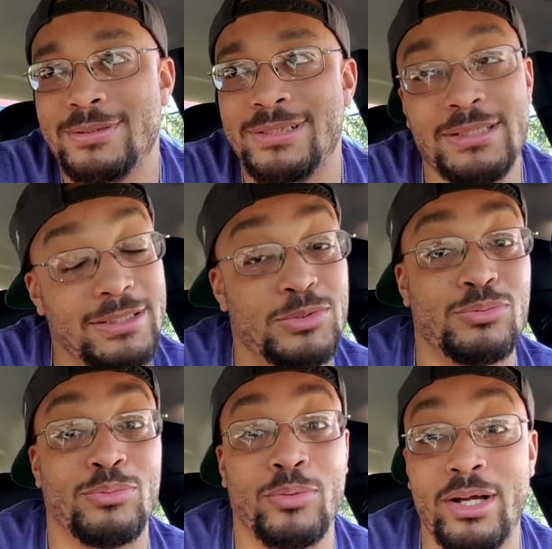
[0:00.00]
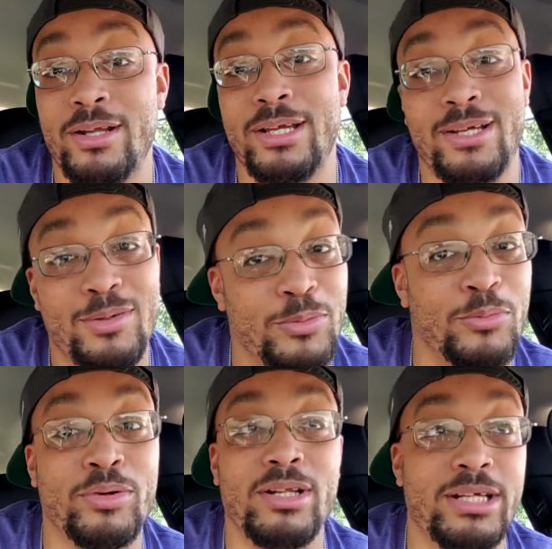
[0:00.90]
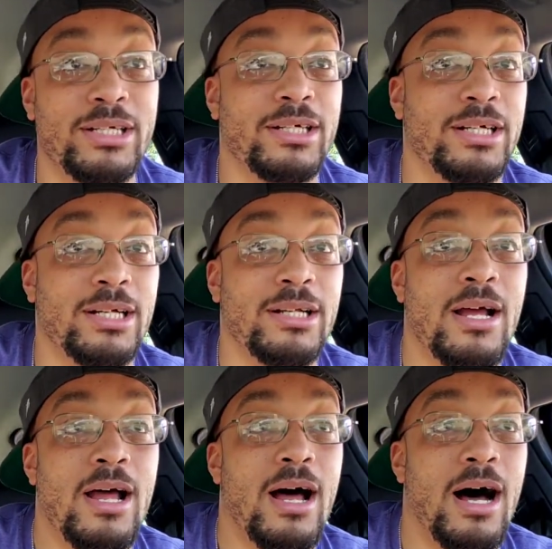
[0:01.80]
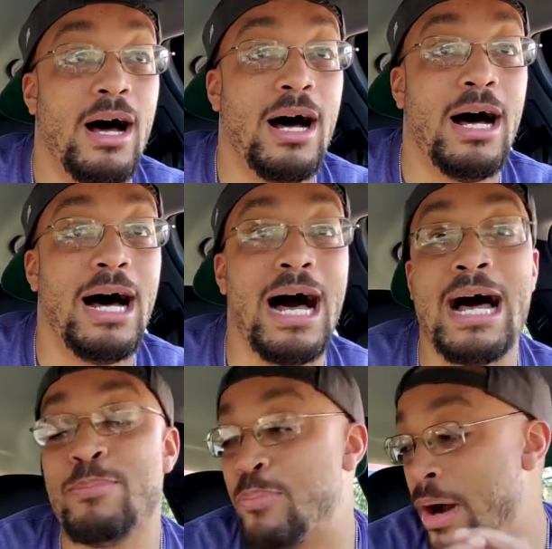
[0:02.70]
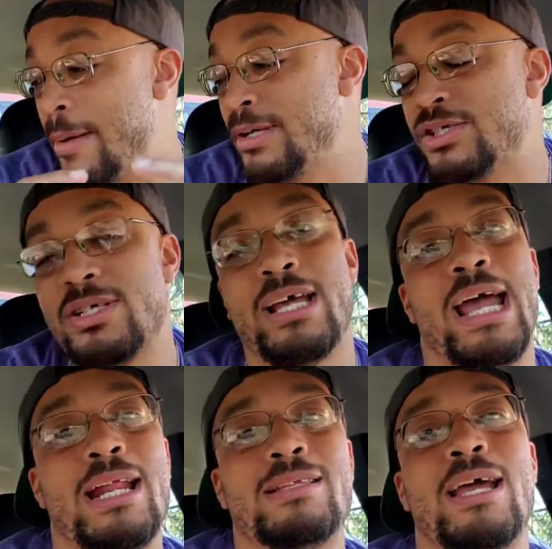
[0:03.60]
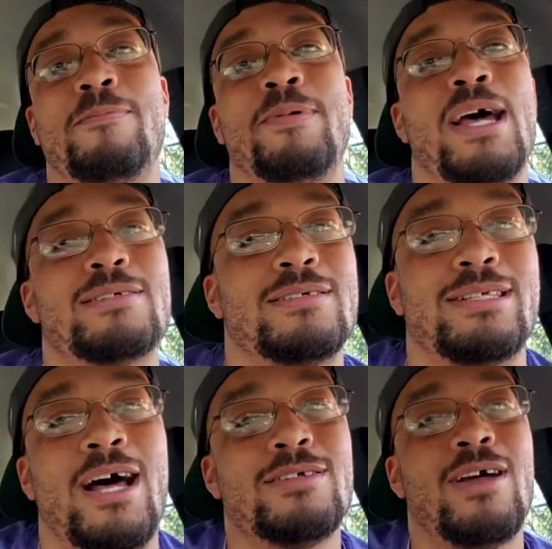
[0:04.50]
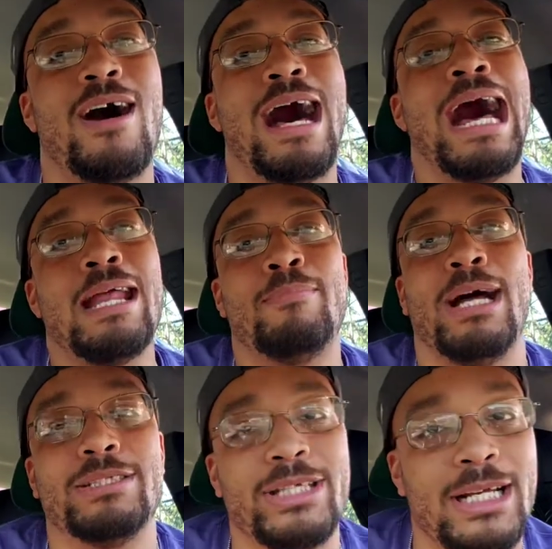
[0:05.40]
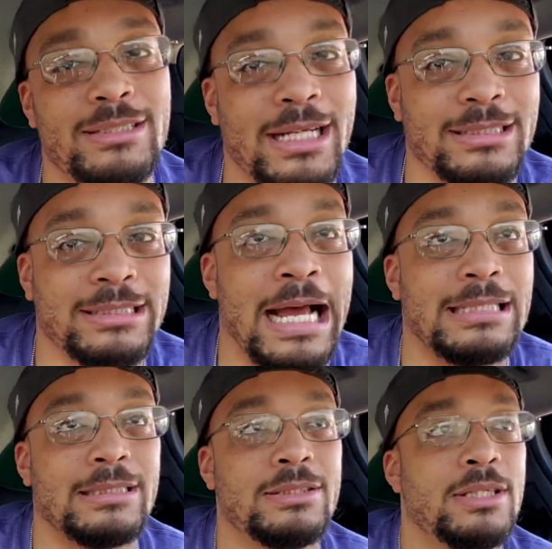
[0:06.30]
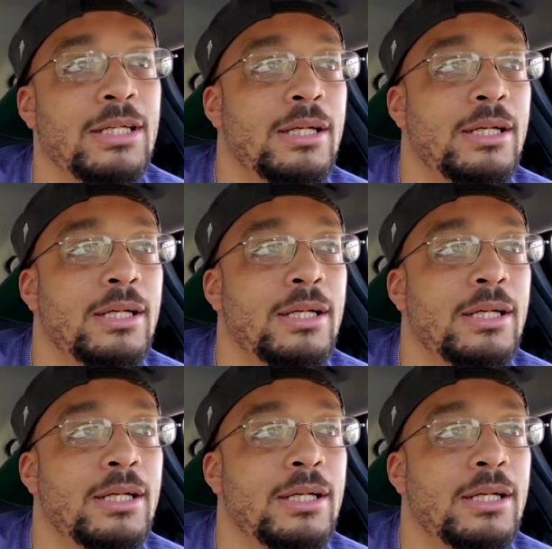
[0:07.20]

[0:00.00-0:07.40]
This is really, really good. Uh, I probably shouldn't have ate it that fast because now it's all hot in my chest, that sausage.